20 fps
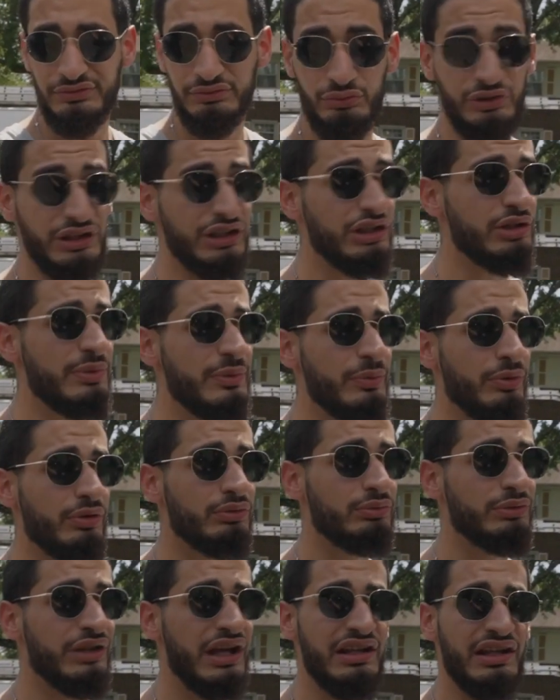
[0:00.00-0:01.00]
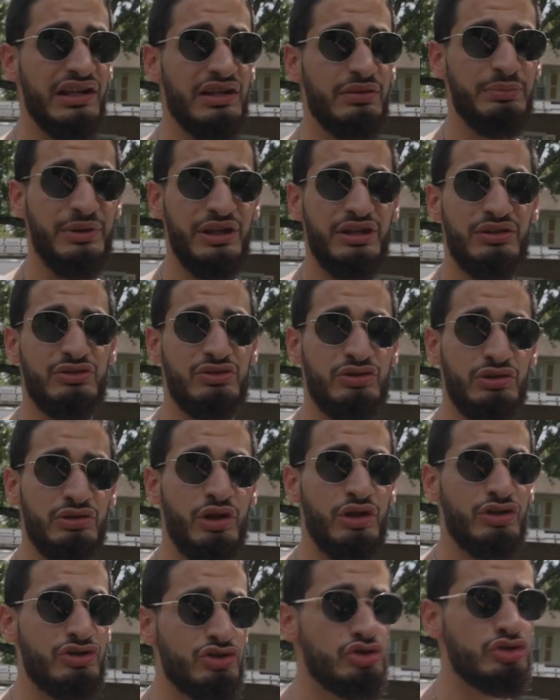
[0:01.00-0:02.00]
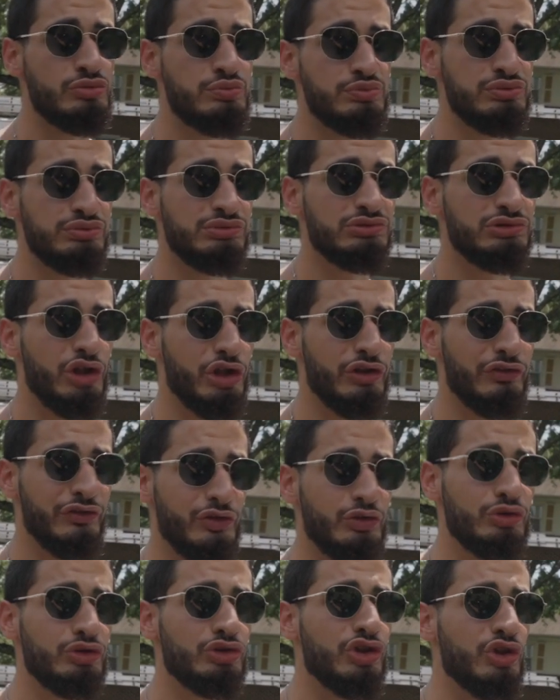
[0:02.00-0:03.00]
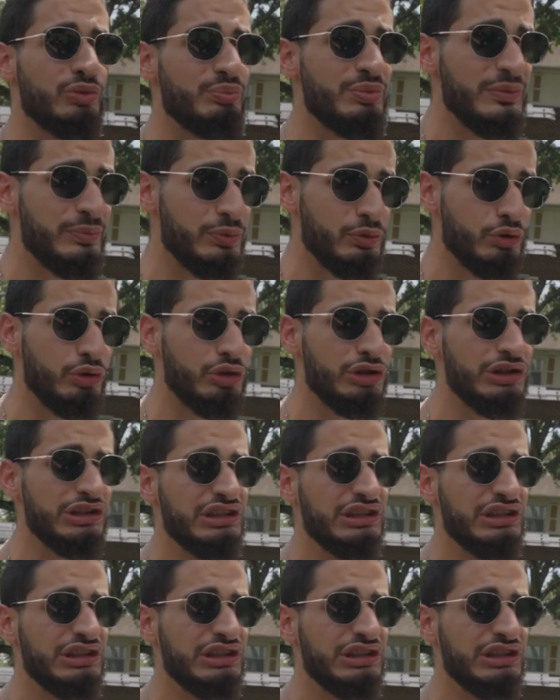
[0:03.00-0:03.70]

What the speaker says: really good people. We had like a big, large group. Good food, good people.